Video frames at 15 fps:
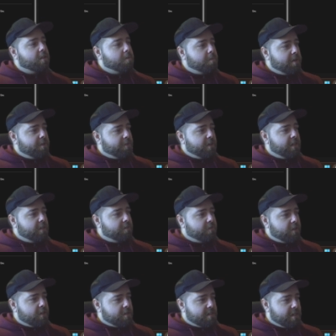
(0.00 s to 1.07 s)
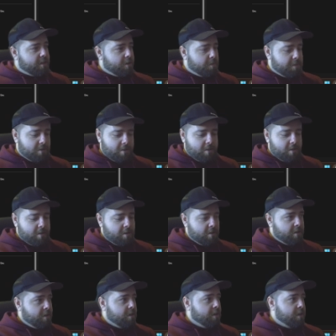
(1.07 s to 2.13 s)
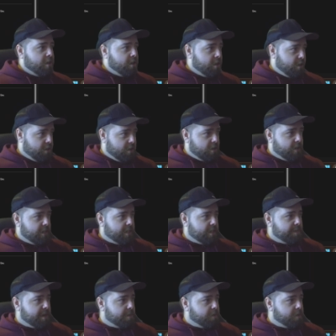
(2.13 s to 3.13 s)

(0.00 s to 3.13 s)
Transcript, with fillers: the P3D converter setups. You don't need them